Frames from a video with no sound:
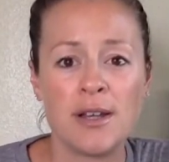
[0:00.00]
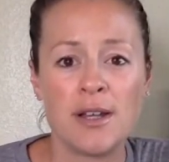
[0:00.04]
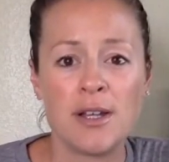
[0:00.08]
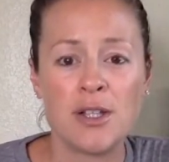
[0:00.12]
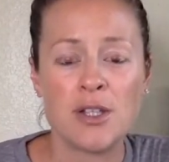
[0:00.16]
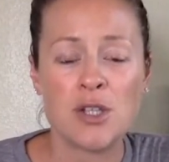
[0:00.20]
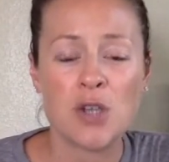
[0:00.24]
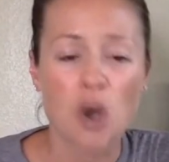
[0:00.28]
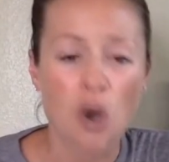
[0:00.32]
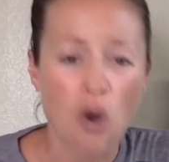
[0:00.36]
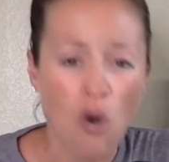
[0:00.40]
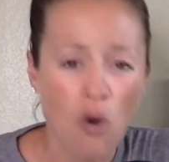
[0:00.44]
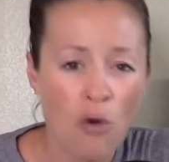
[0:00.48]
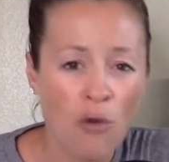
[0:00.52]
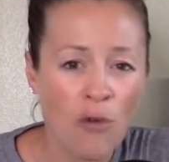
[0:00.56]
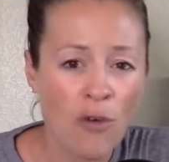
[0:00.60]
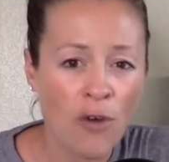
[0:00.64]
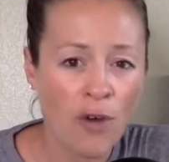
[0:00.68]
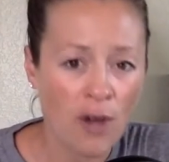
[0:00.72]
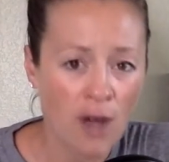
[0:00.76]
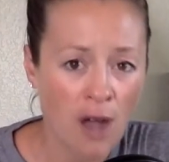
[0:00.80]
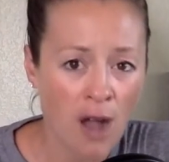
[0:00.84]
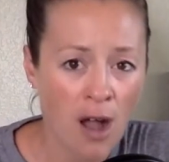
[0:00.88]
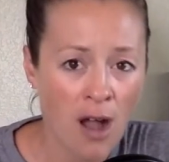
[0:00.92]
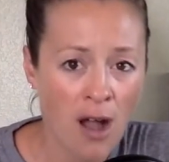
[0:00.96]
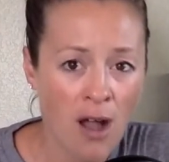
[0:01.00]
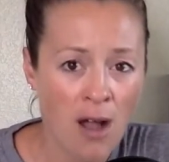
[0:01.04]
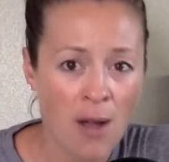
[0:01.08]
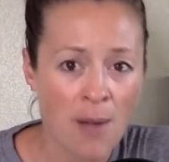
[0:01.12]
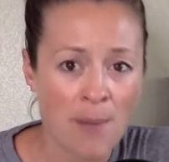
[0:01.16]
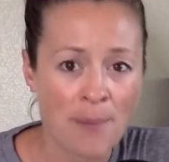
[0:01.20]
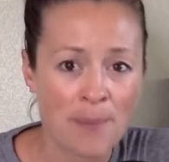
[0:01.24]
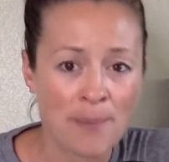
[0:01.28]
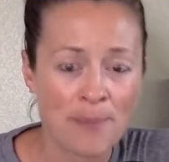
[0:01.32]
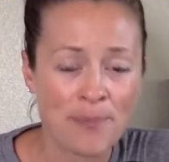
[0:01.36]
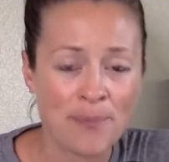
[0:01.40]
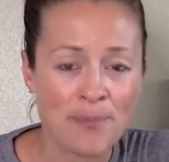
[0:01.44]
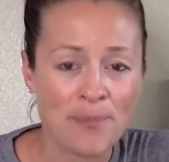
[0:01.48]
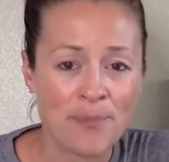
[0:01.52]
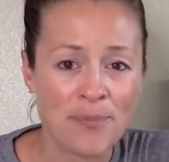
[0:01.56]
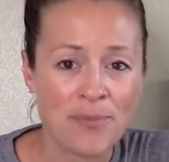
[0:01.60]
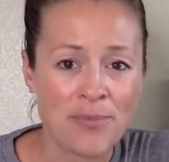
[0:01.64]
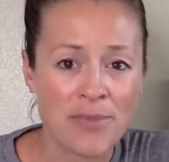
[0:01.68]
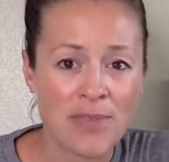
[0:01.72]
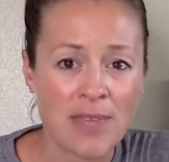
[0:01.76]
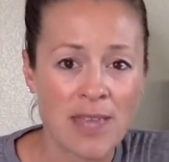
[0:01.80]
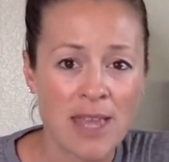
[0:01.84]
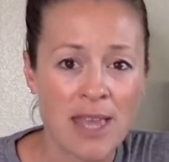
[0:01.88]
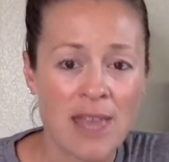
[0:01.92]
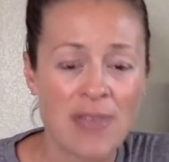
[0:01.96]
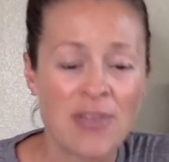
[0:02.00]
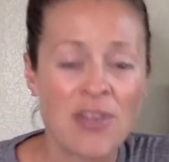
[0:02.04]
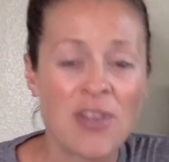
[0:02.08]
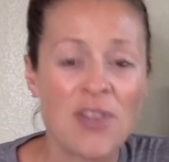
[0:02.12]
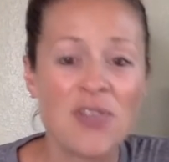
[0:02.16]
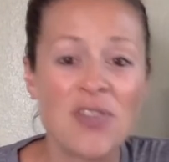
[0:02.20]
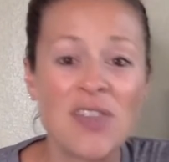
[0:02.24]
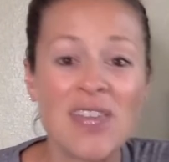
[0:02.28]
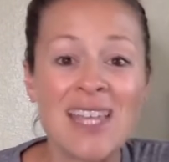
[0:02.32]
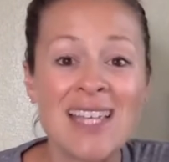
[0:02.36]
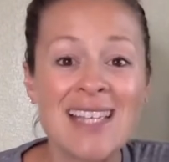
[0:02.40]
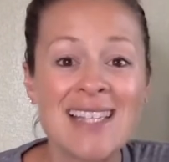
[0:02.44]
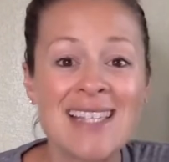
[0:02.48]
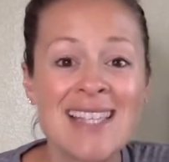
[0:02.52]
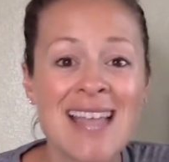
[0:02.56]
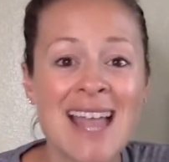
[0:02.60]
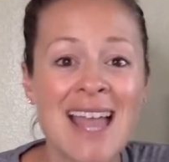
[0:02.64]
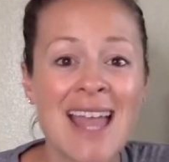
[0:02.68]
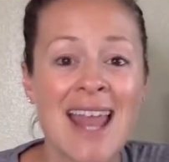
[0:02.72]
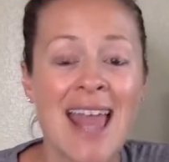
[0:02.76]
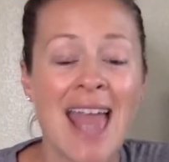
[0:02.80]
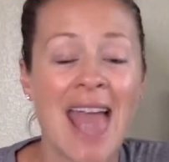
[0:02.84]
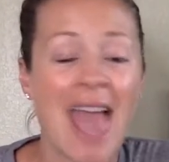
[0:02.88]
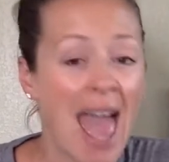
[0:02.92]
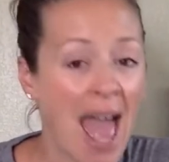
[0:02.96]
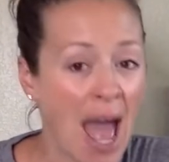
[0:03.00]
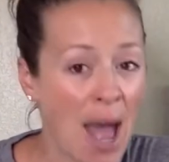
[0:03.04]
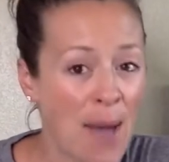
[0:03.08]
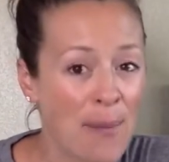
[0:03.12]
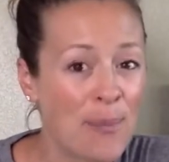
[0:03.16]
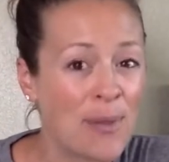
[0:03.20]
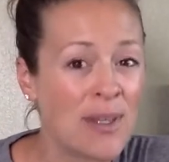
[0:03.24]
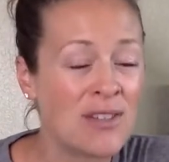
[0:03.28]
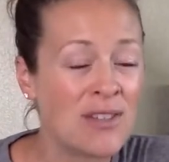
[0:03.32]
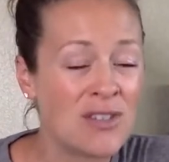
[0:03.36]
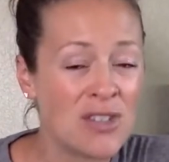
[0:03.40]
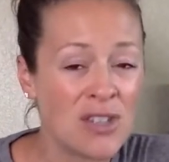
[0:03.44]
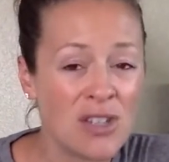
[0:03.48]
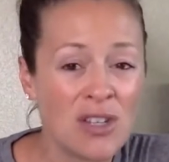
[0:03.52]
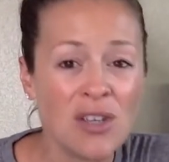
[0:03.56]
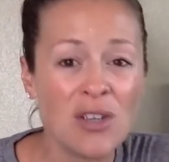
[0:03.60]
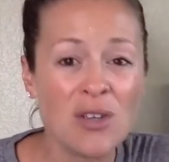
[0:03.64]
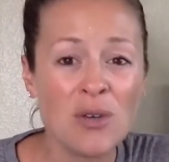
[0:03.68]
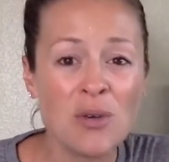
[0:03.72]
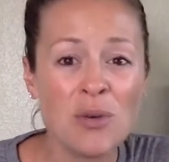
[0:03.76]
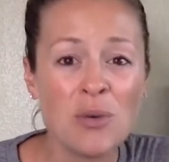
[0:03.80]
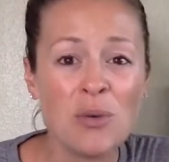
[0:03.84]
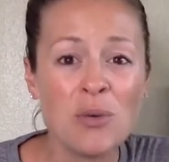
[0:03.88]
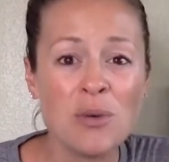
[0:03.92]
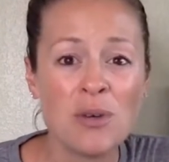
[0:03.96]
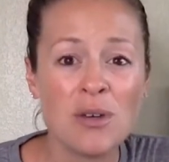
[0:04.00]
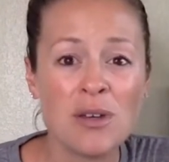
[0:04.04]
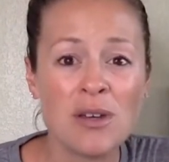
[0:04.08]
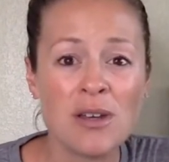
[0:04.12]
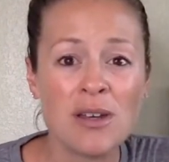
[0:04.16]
to overcome the things that happen to you.